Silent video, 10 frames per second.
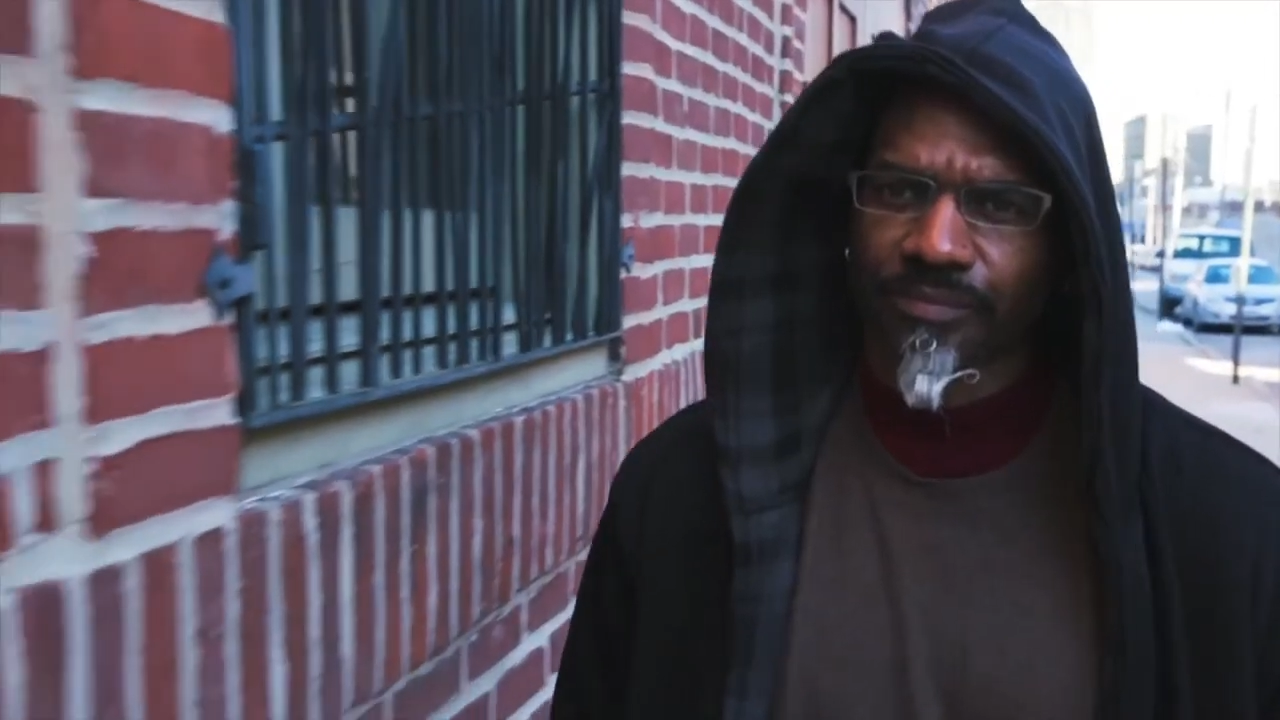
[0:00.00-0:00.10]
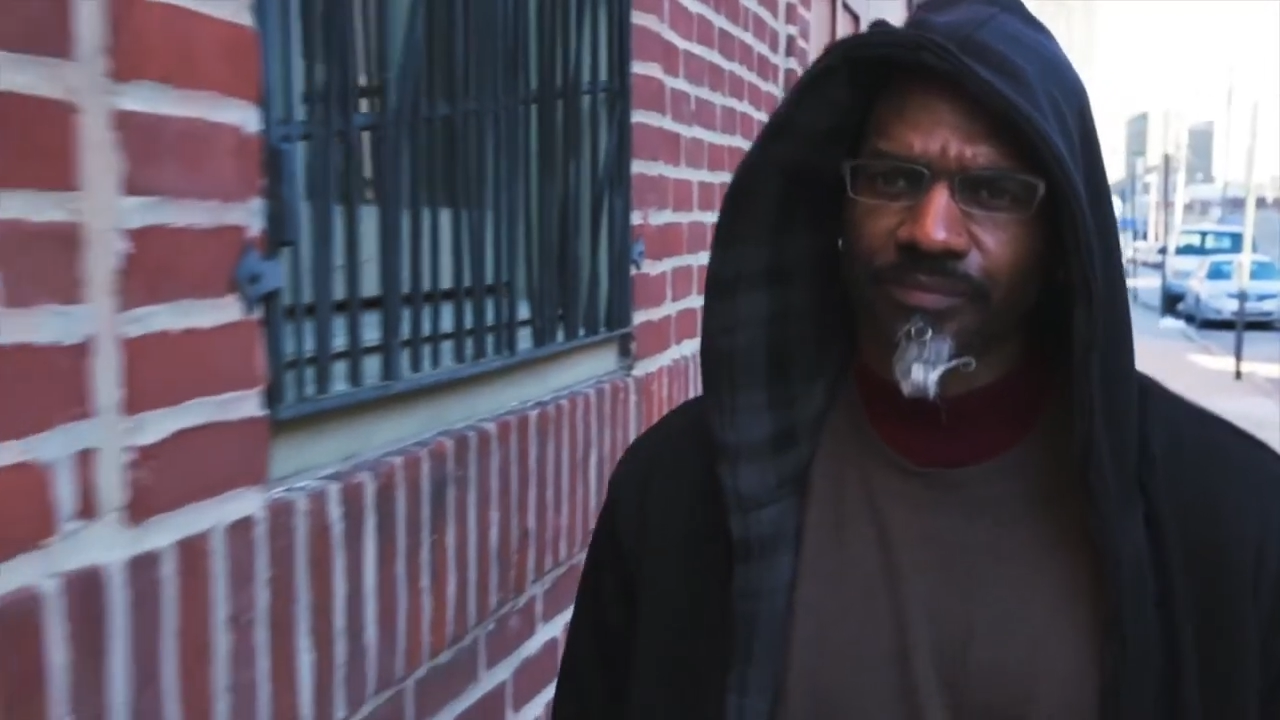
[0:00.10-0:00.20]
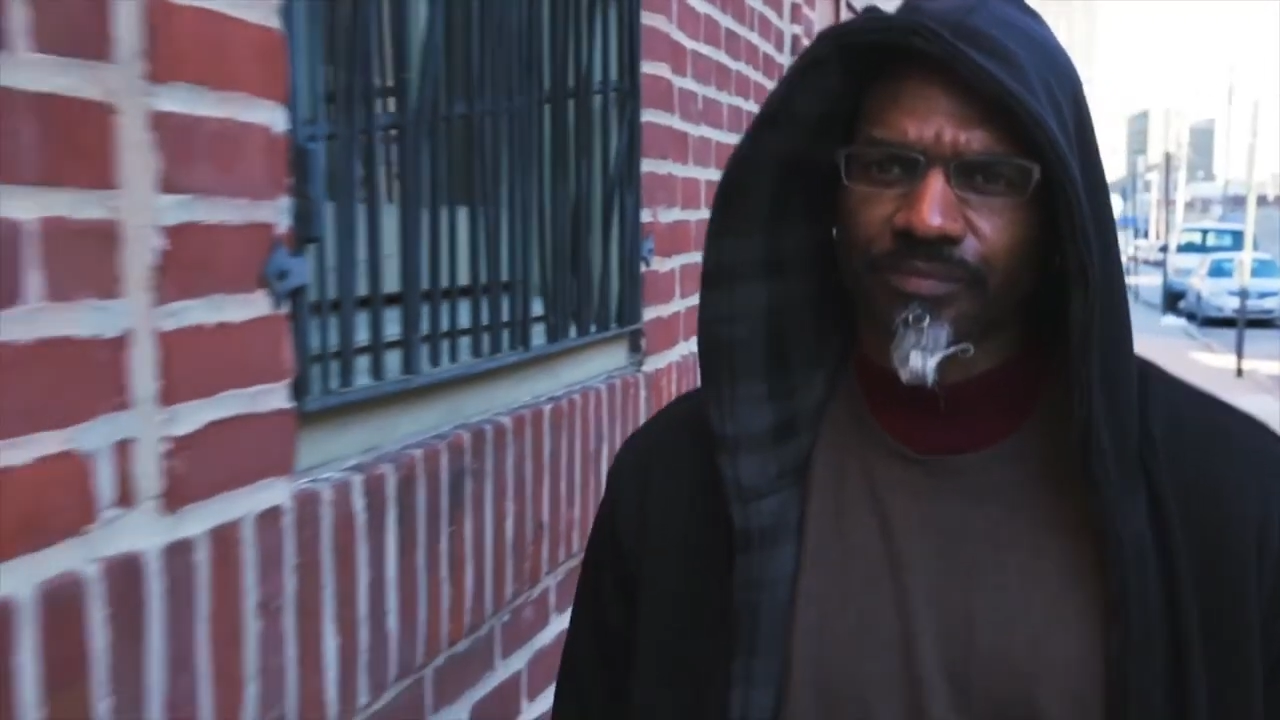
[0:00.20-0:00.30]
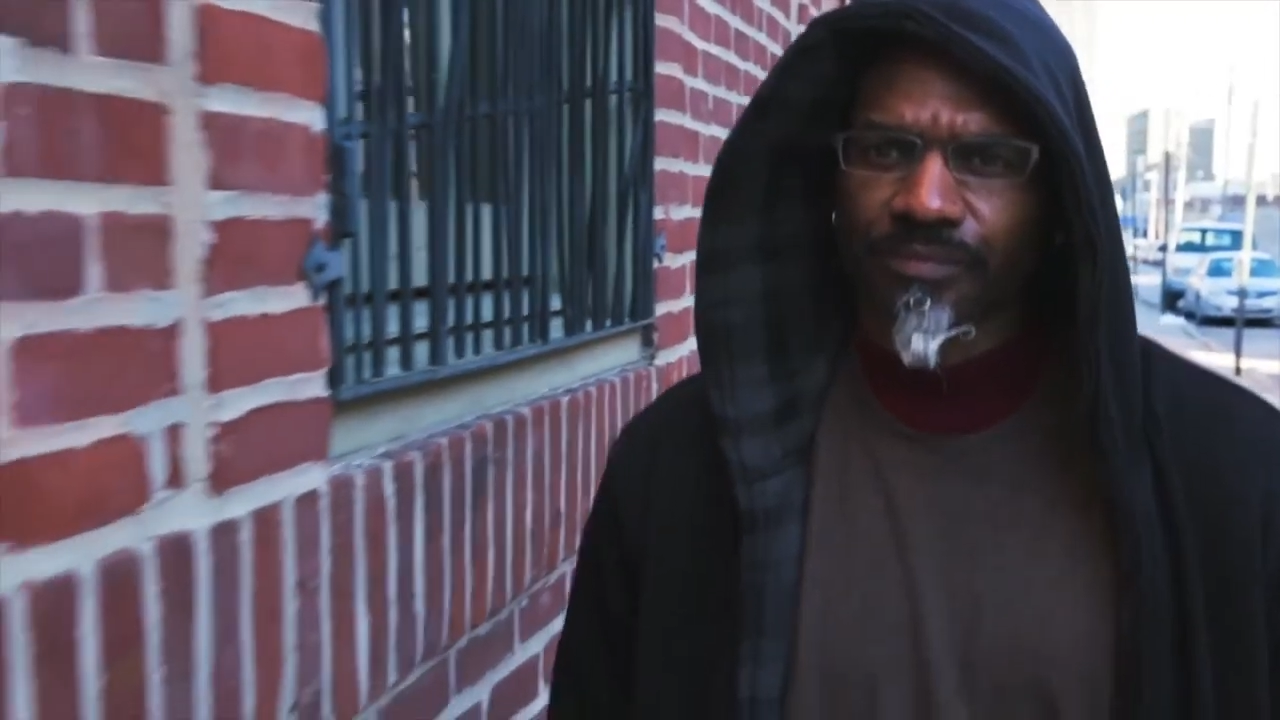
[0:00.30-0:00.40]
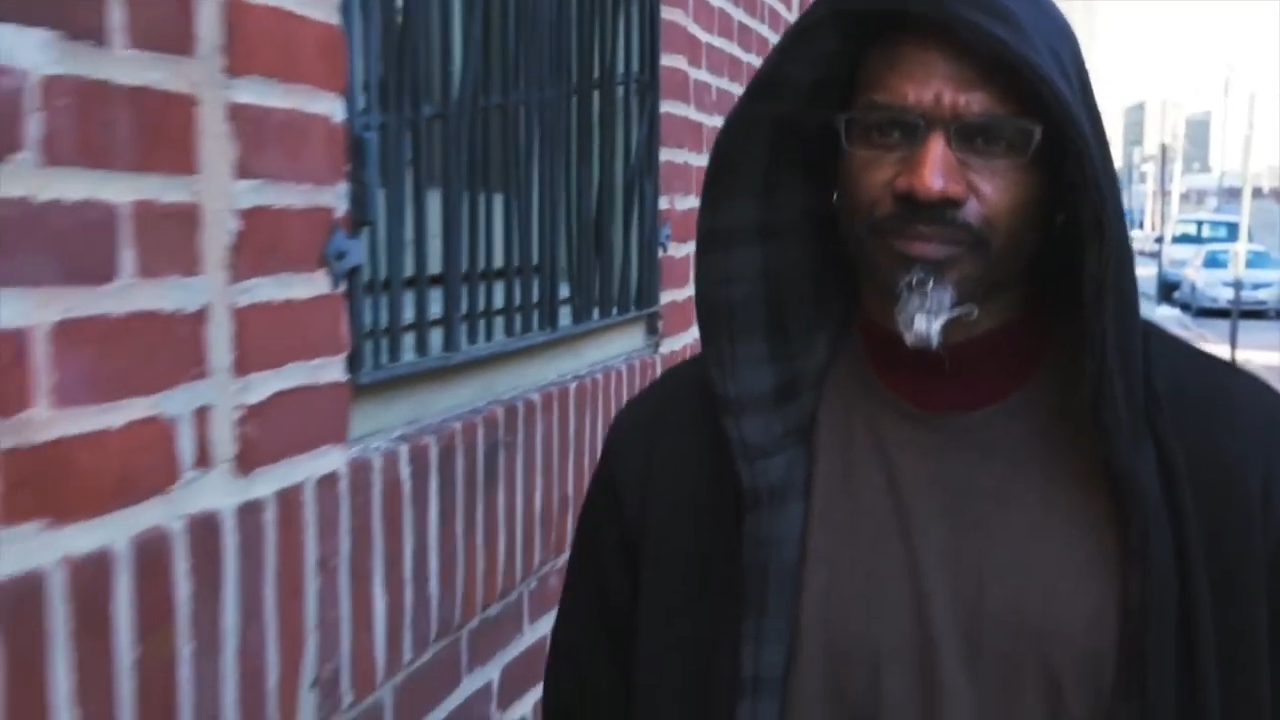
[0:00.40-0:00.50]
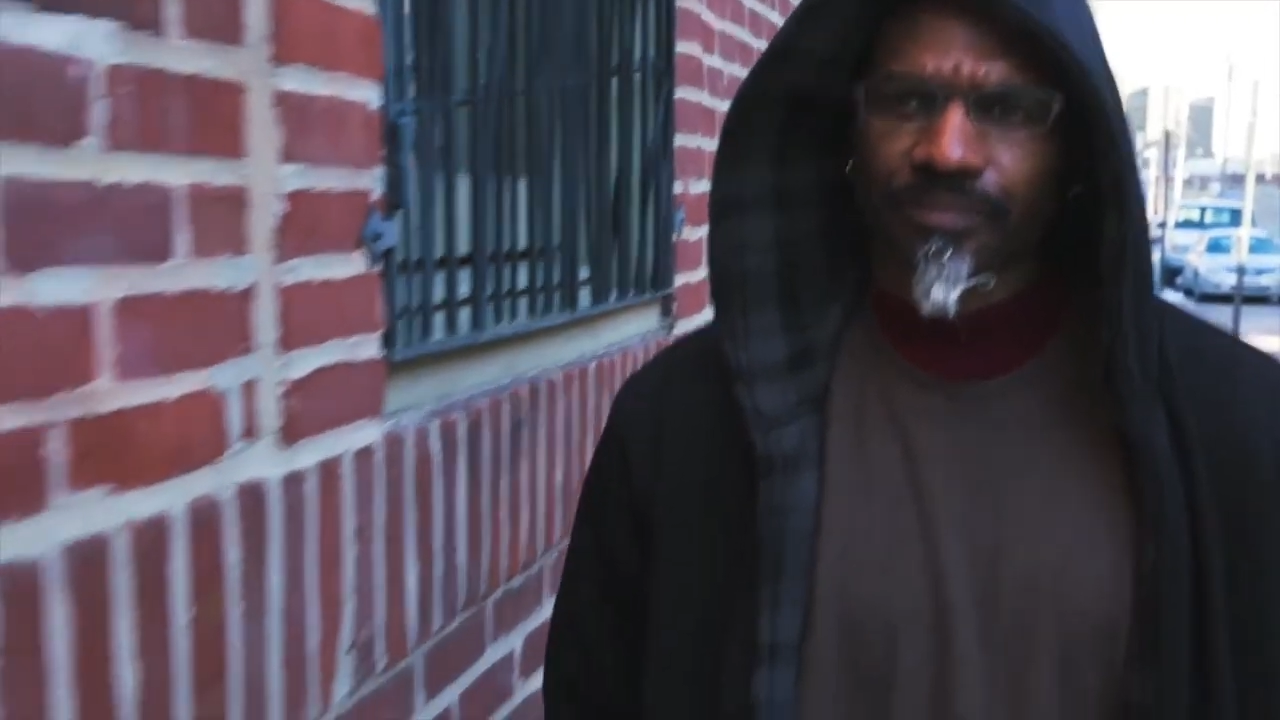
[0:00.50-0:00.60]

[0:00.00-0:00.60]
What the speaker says: just made